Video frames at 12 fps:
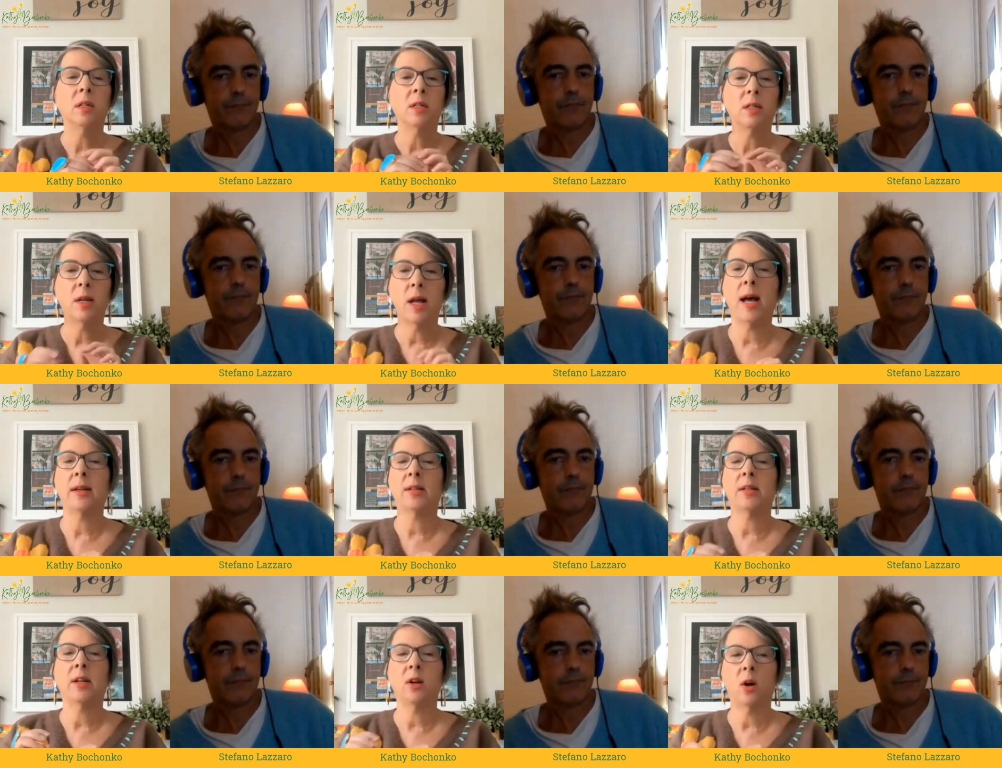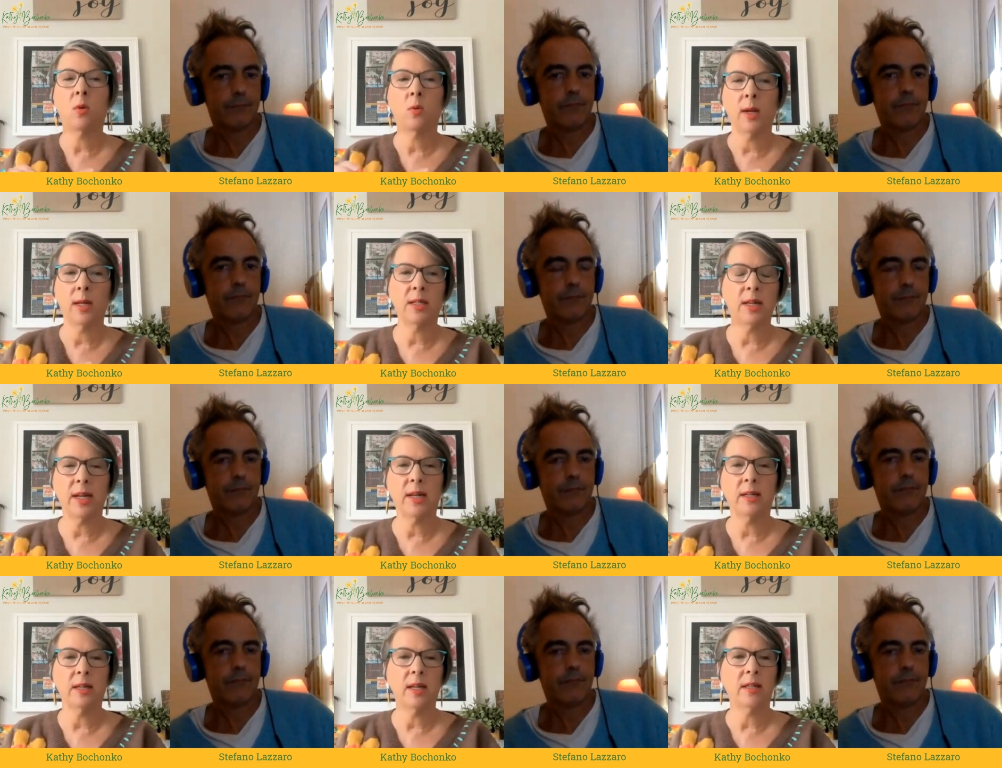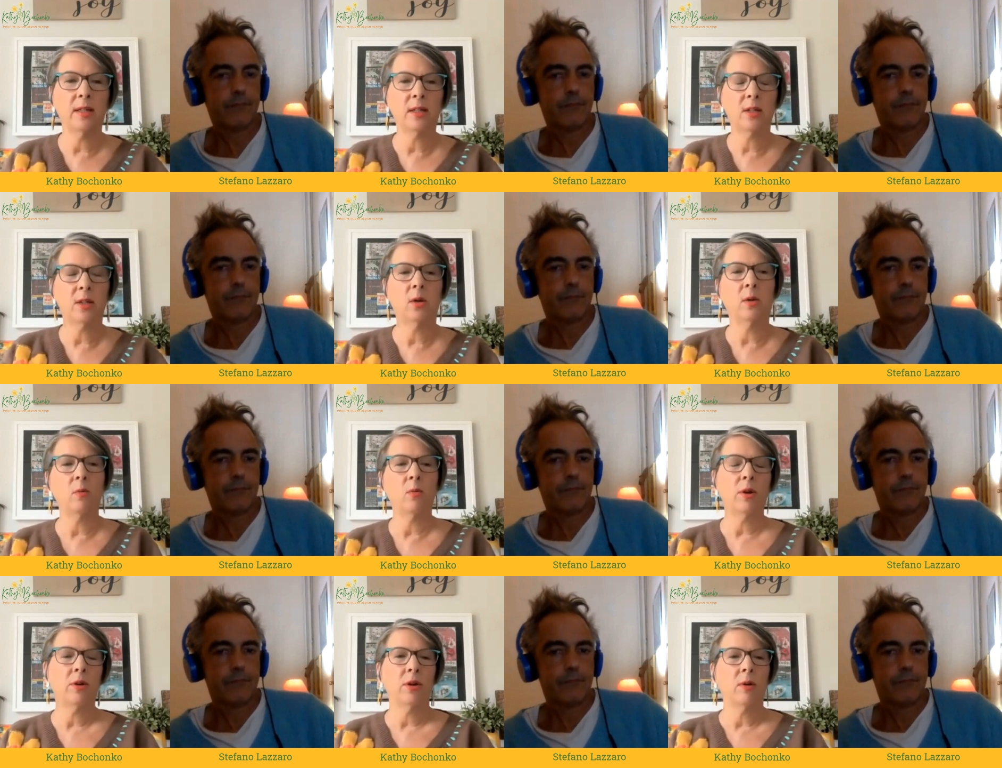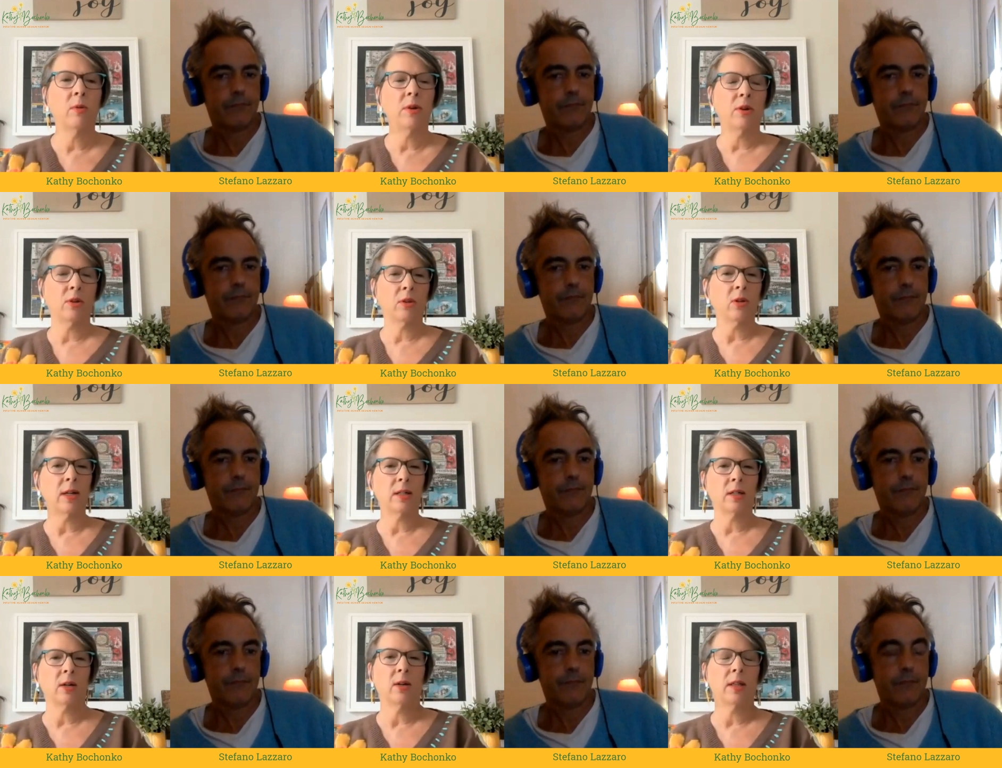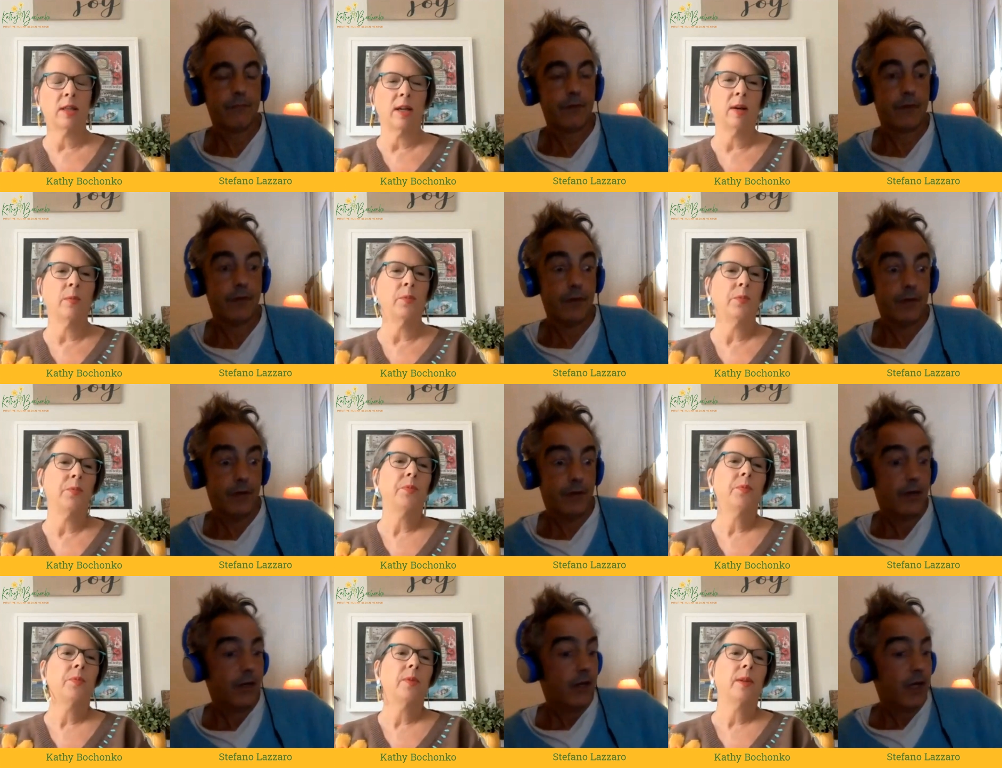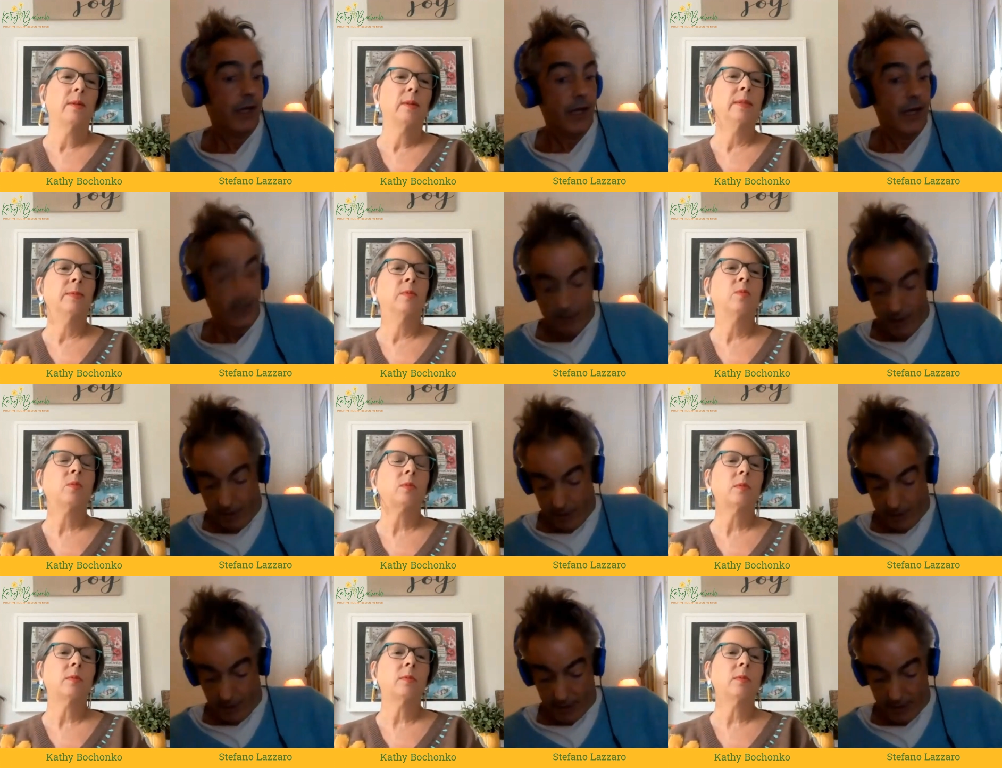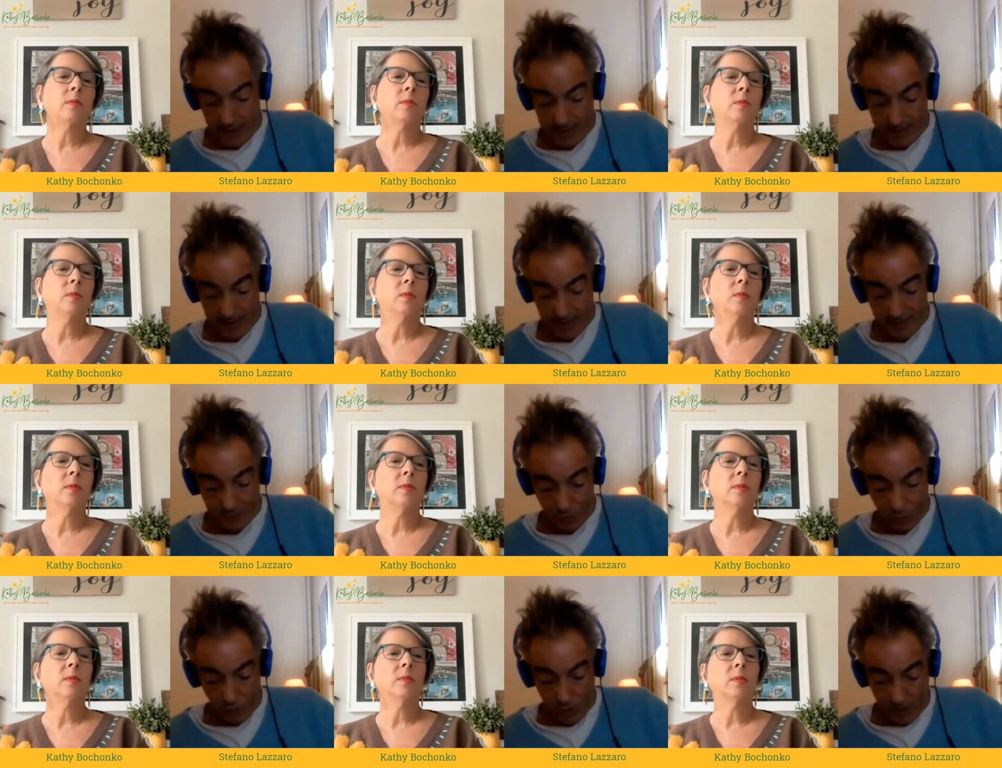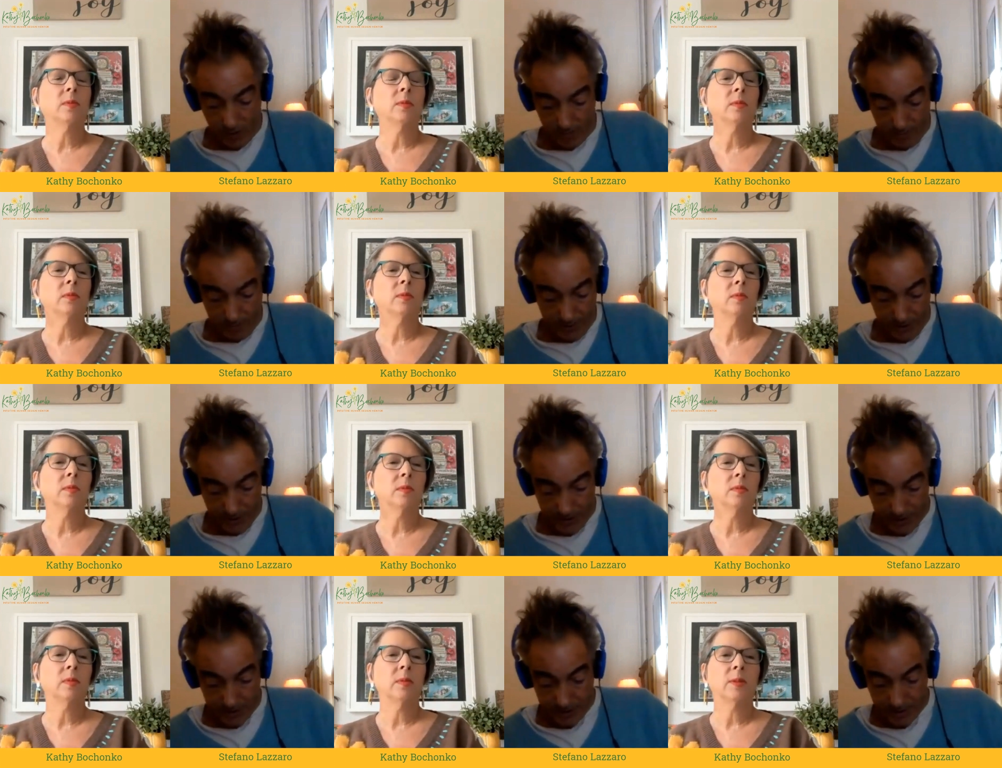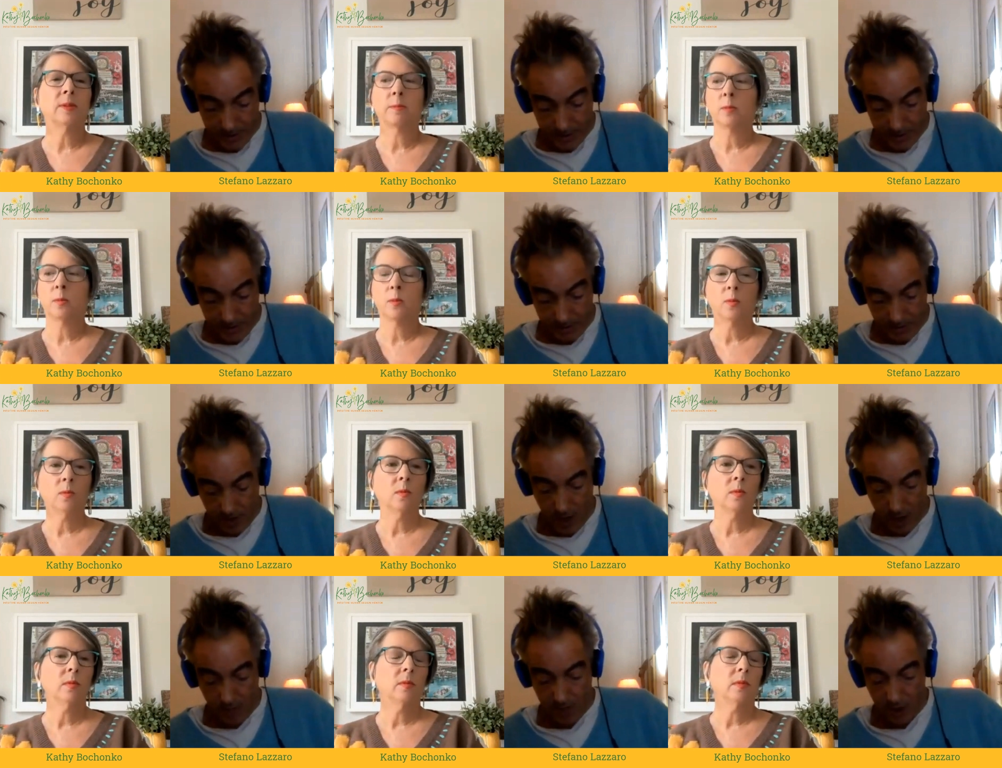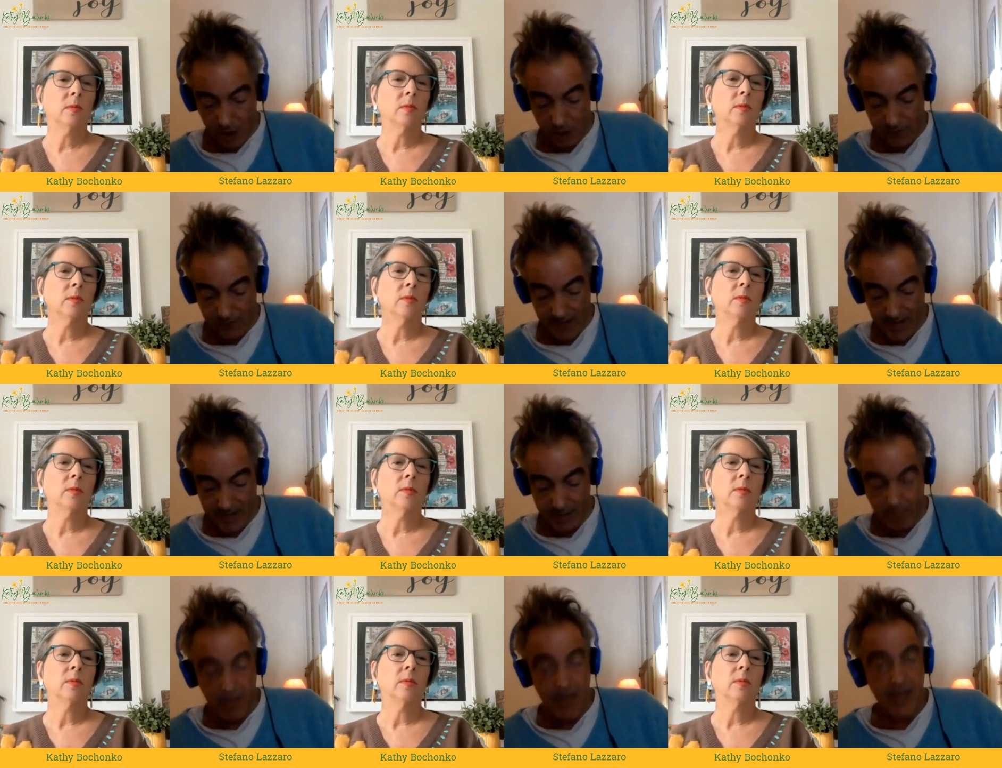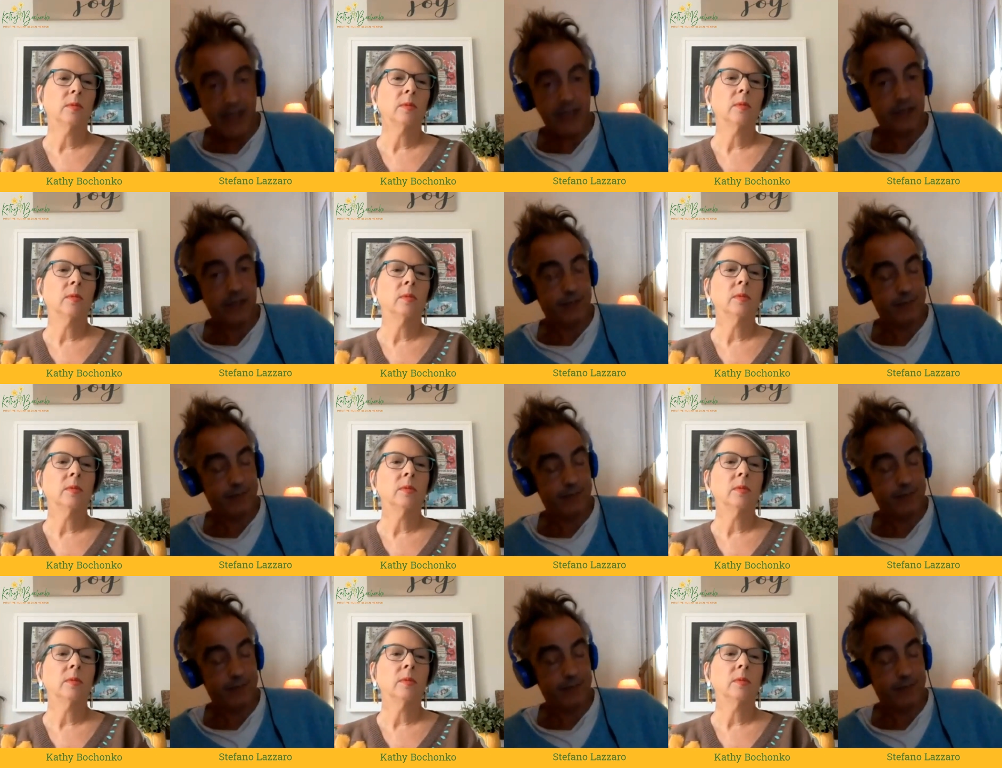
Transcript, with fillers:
Speaker 1: does not at all resonate and so i'm wondering what your thoughts are on that
Speaker 2: uh, that's a difficult one because you know how much of that is mind